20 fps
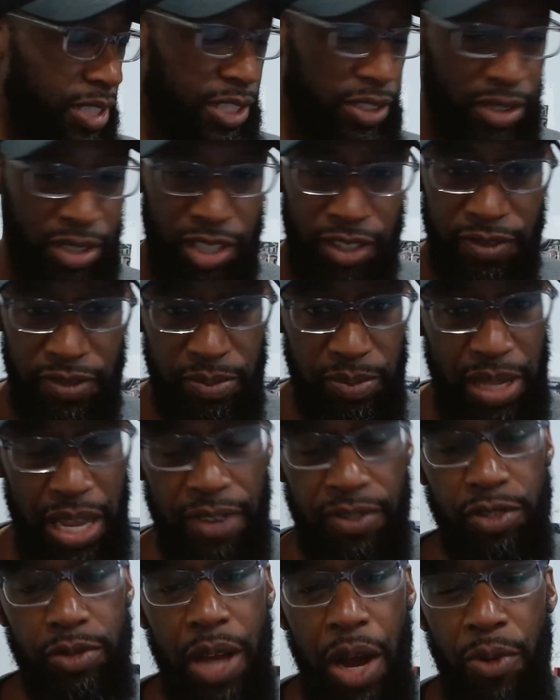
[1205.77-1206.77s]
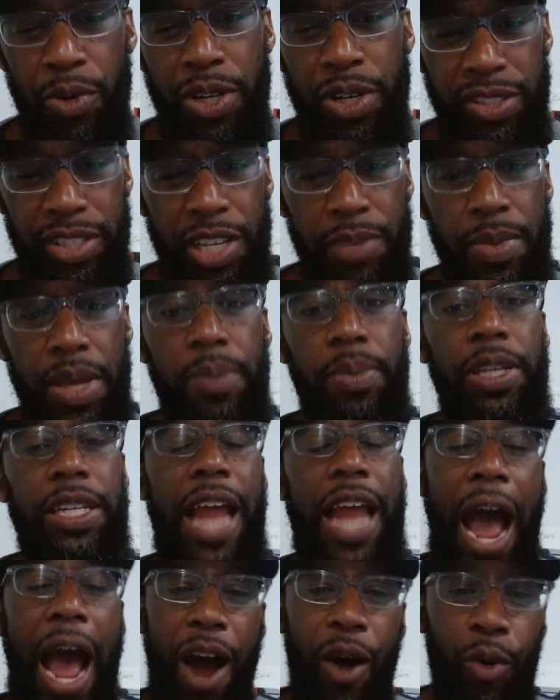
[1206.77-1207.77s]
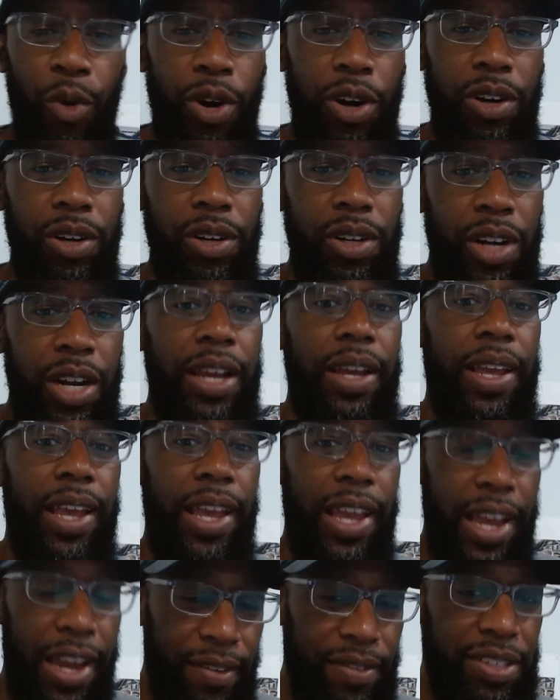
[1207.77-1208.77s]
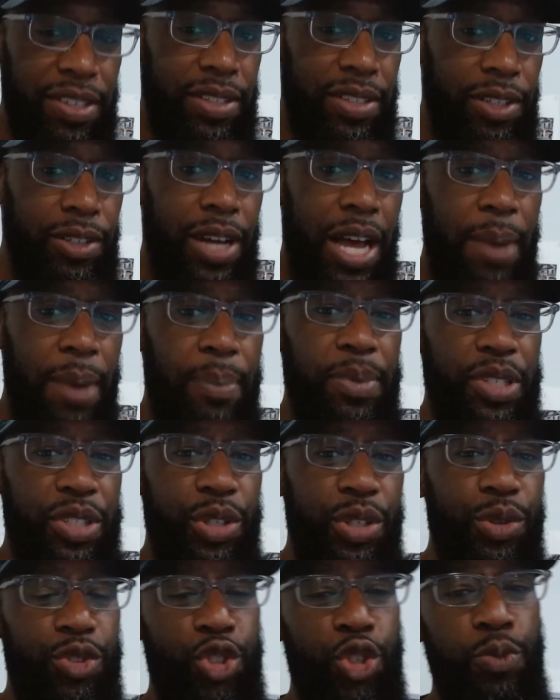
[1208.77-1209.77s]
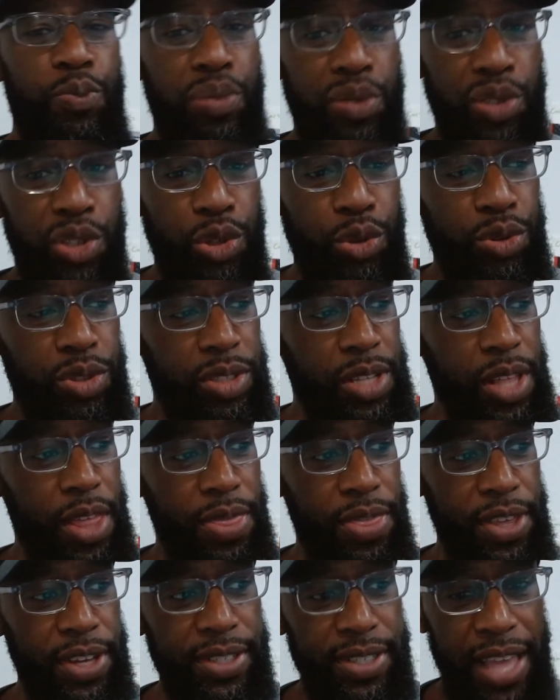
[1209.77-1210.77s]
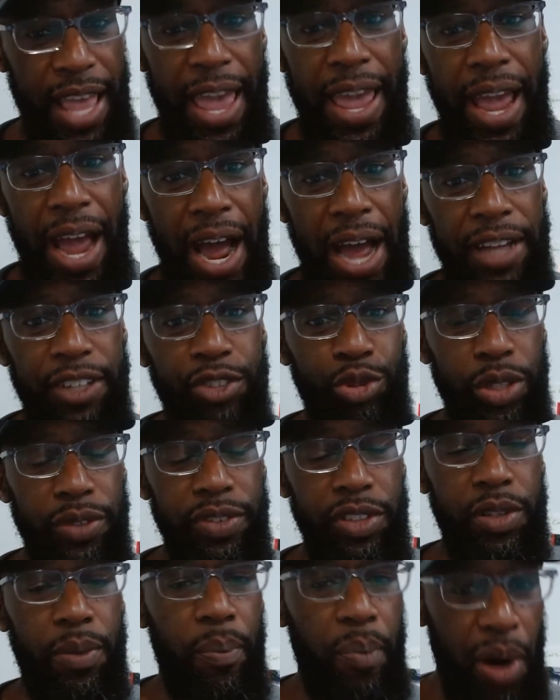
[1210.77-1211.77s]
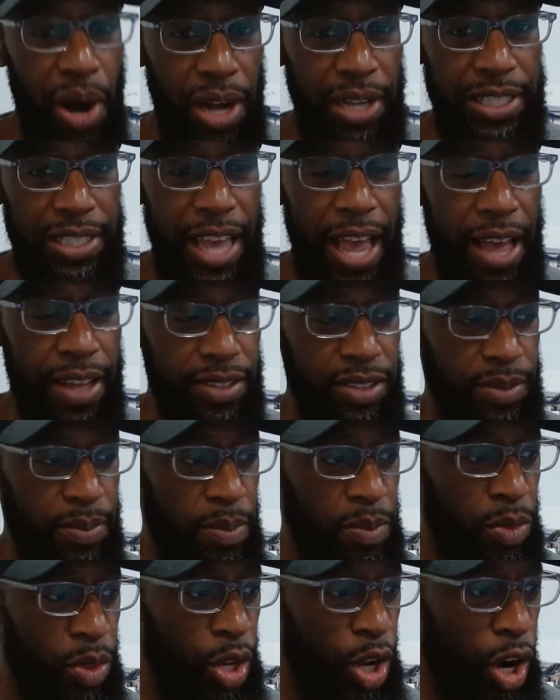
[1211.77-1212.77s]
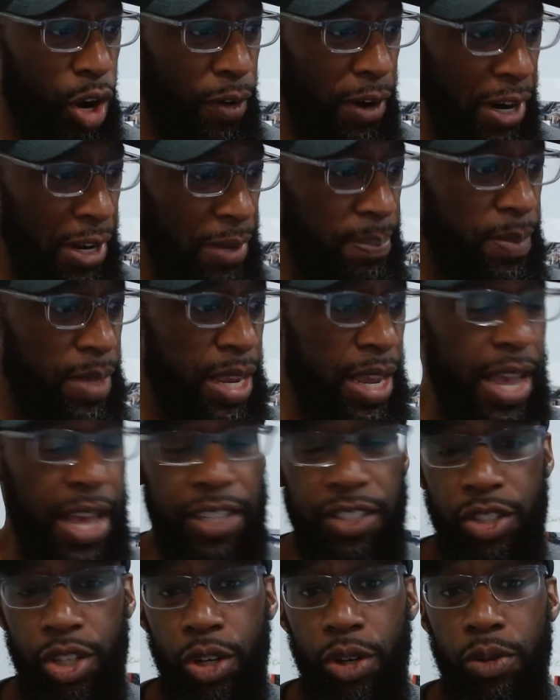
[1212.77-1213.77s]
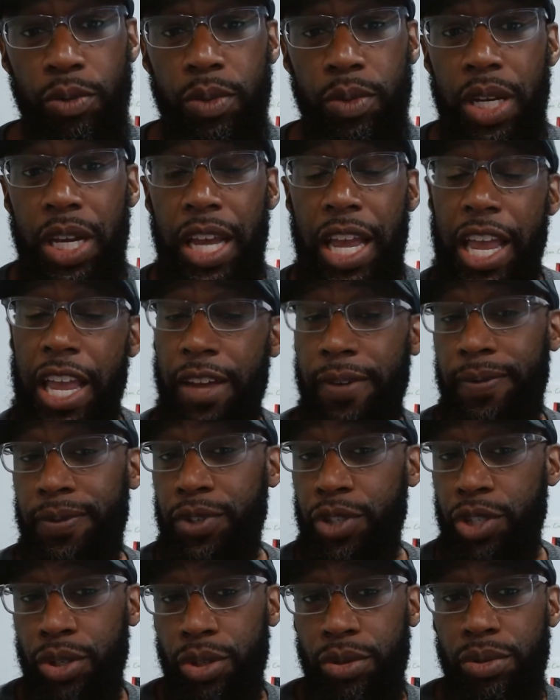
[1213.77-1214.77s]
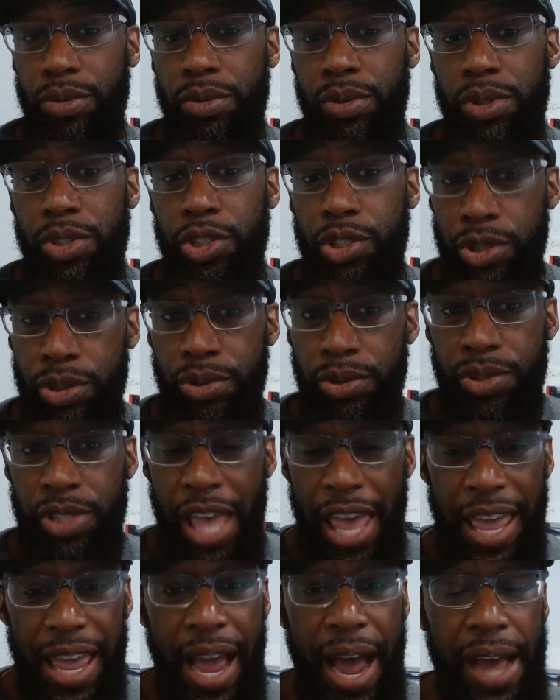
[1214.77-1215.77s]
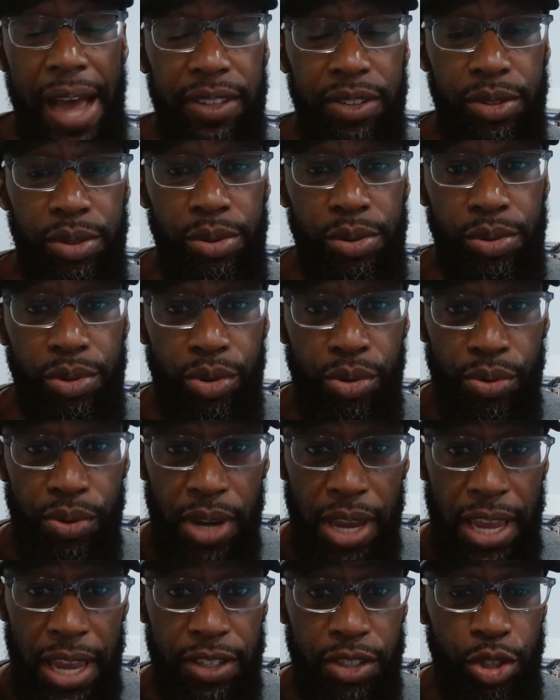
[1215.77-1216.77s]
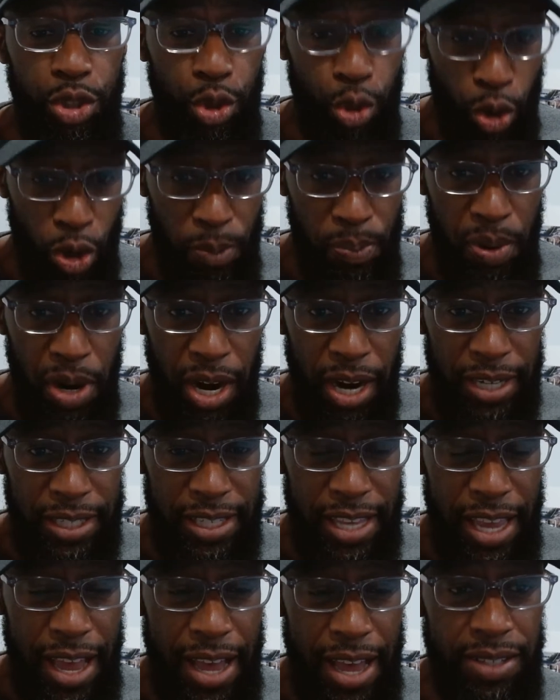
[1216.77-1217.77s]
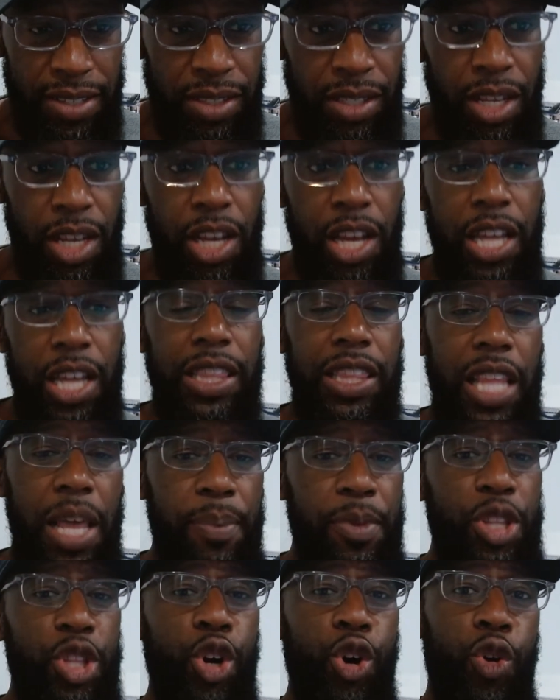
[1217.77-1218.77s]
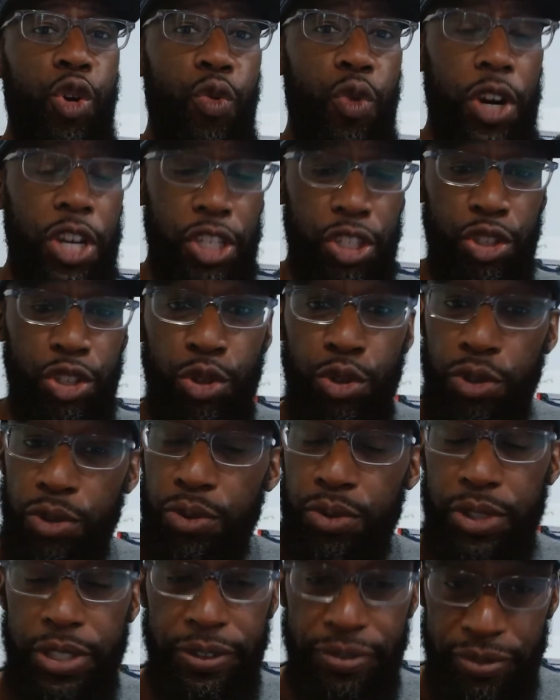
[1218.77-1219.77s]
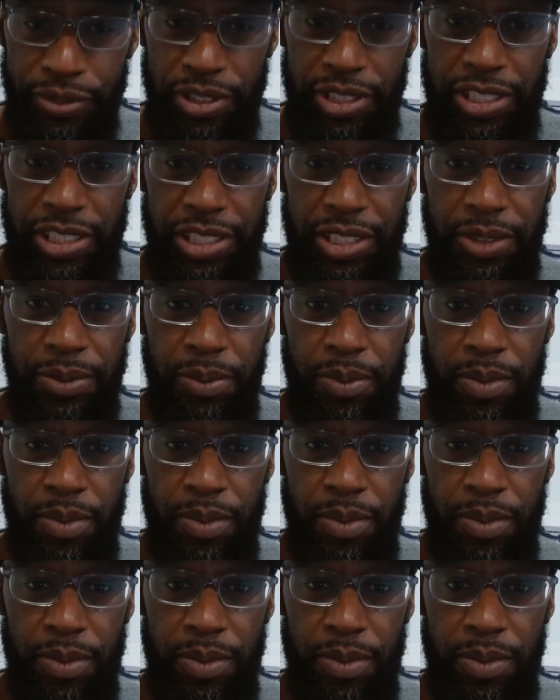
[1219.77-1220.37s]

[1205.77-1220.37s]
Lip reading: into different platforms. I want to say maybe an hour every single episode to produce this AI driven podcast. All right. So if you use AI to create your podcast, let me know what you do differently